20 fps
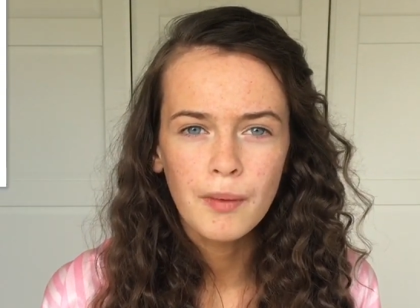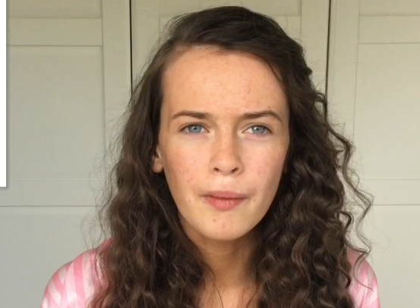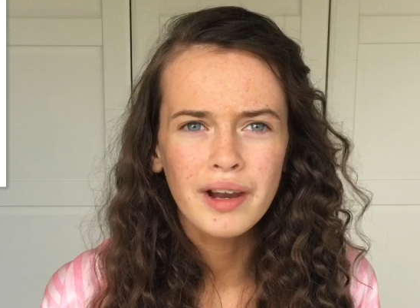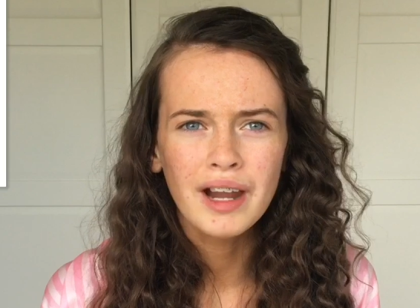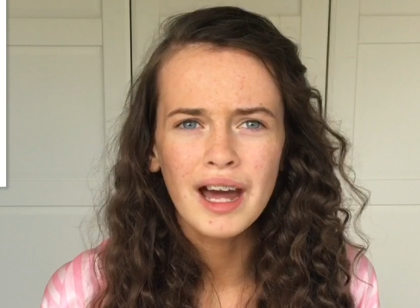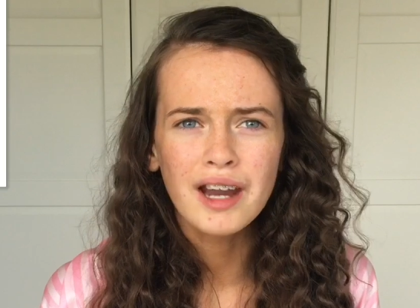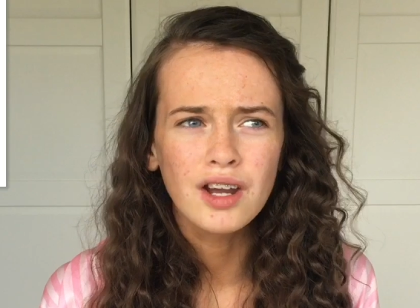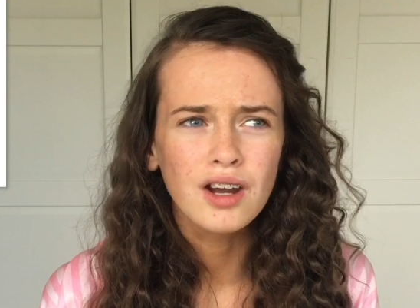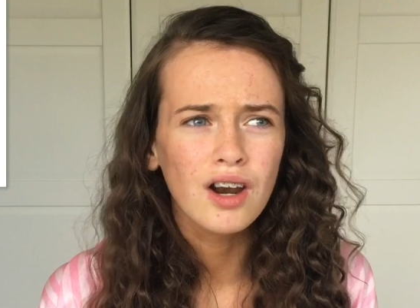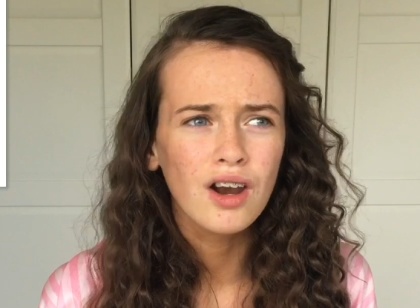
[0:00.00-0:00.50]

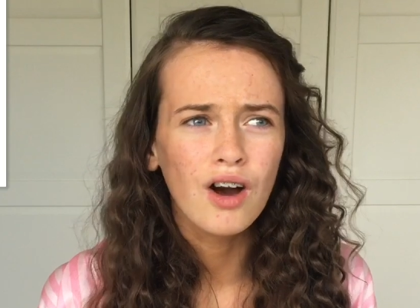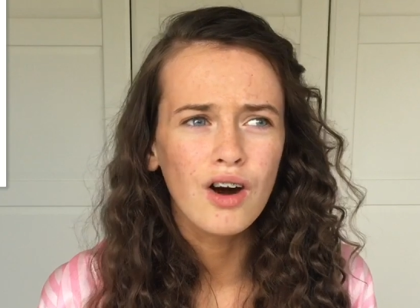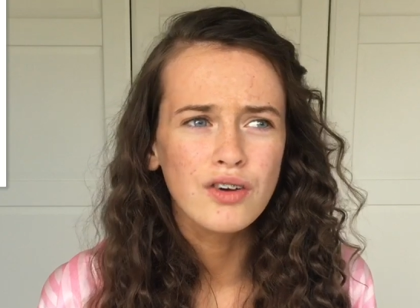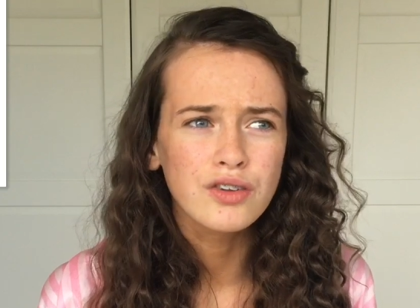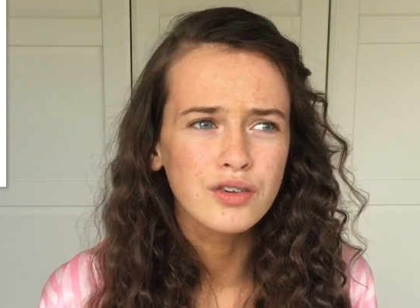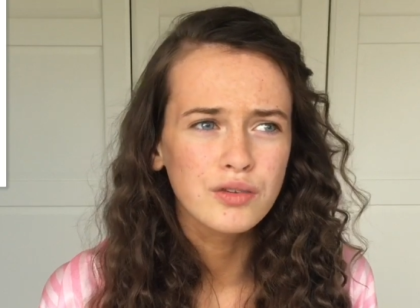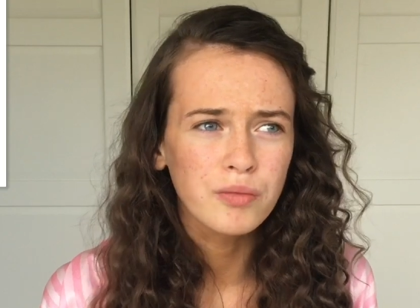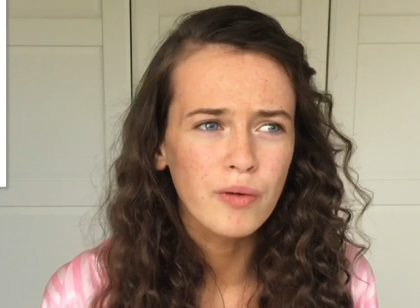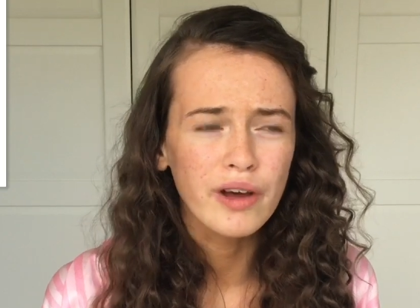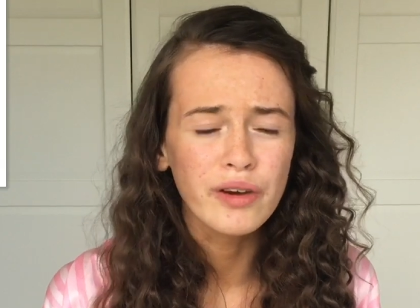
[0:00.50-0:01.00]
I had a
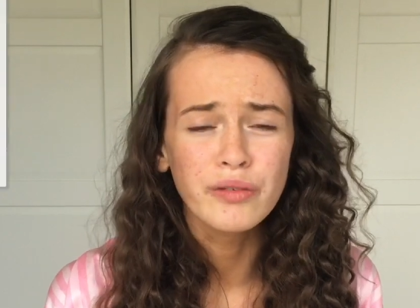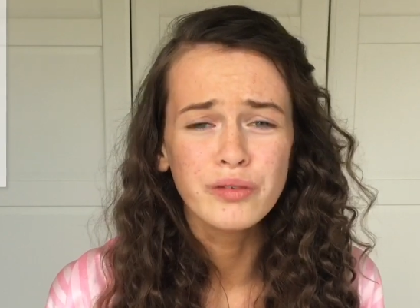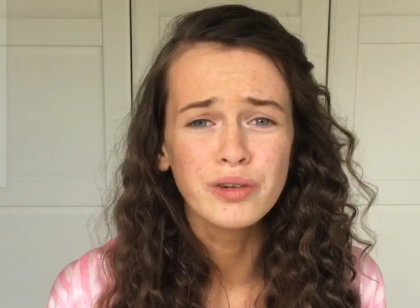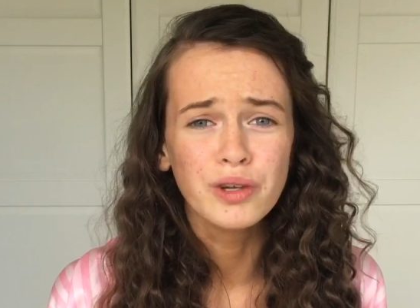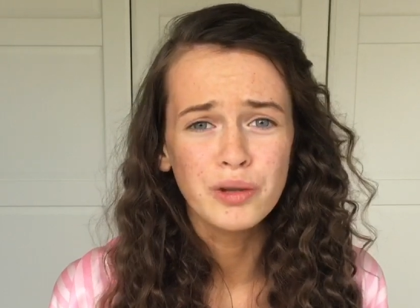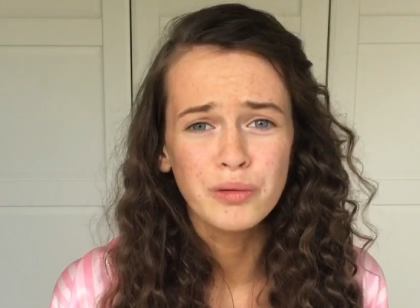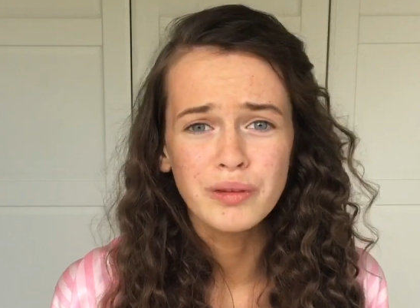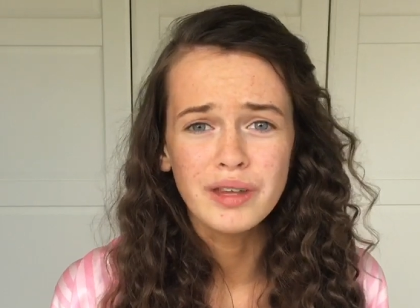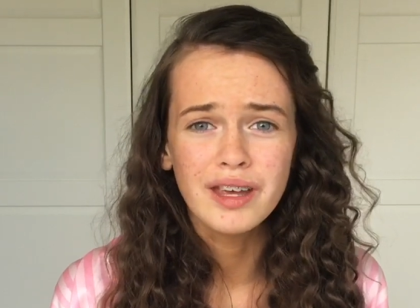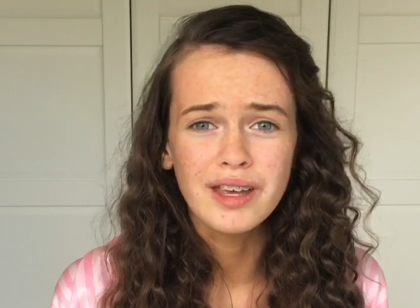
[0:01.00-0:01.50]
glass of wine on
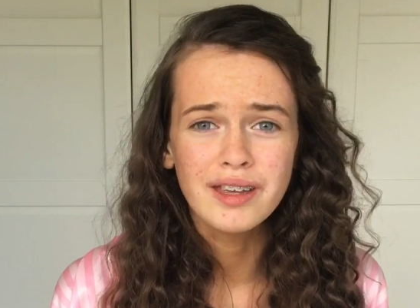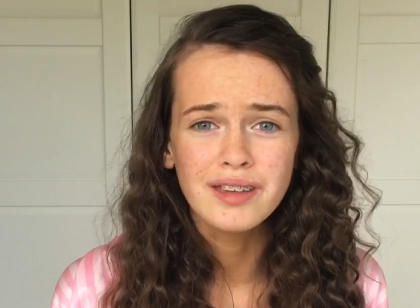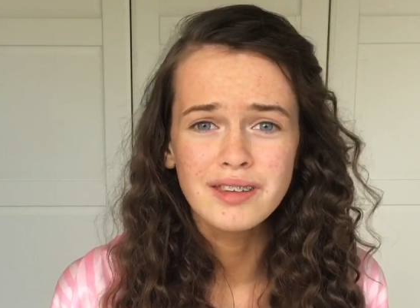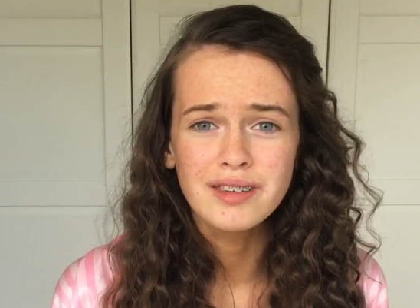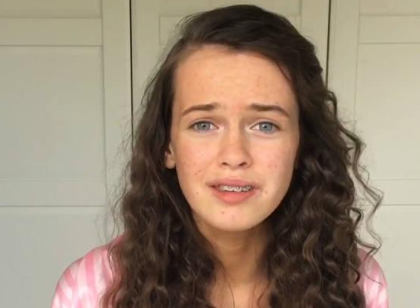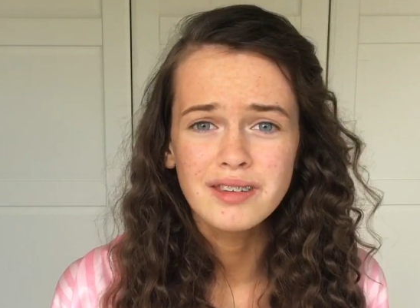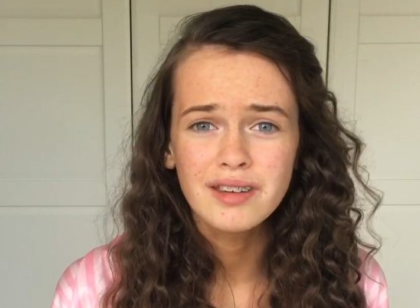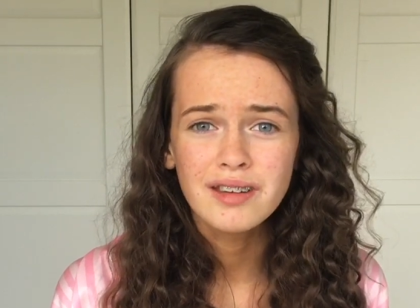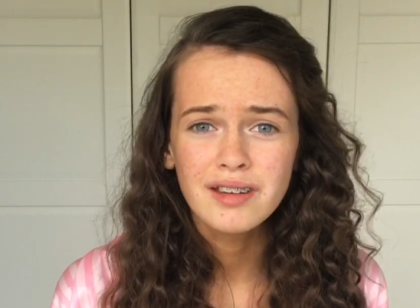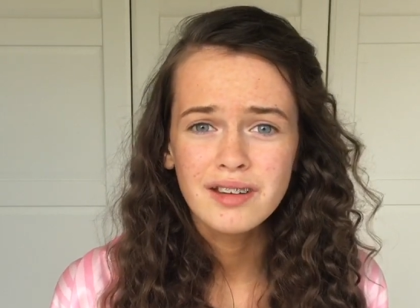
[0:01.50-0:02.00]
New
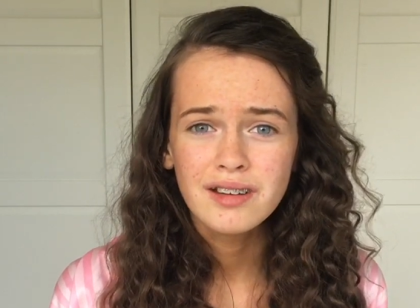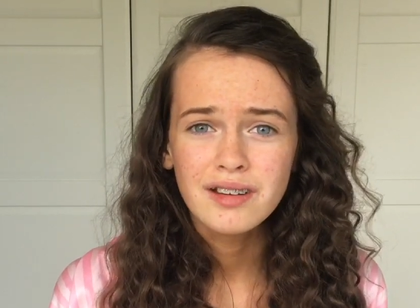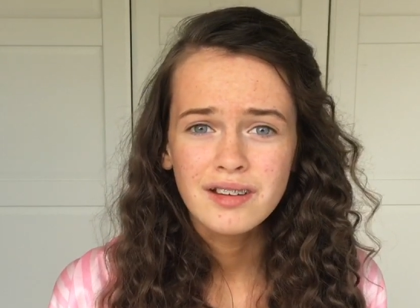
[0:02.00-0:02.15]
Year's